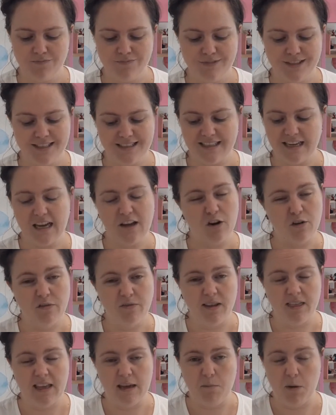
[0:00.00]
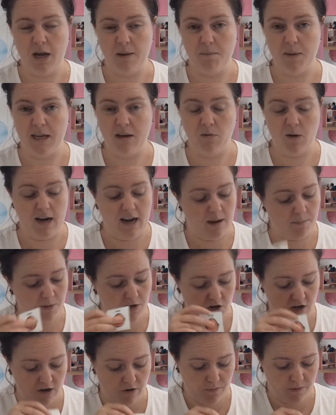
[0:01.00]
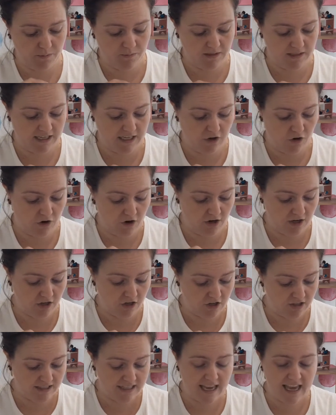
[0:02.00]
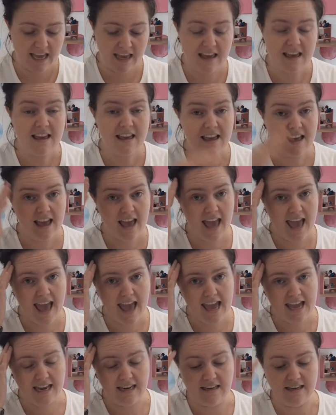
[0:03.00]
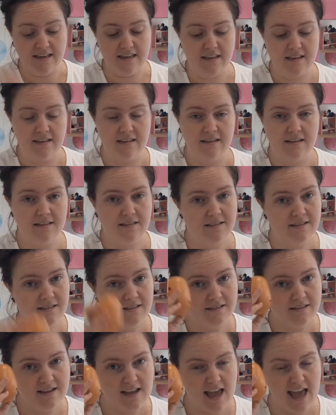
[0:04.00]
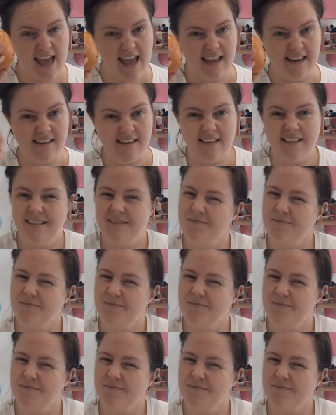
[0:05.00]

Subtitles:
To start off with, they might pick one up and you help them stick it on and you say, head, head.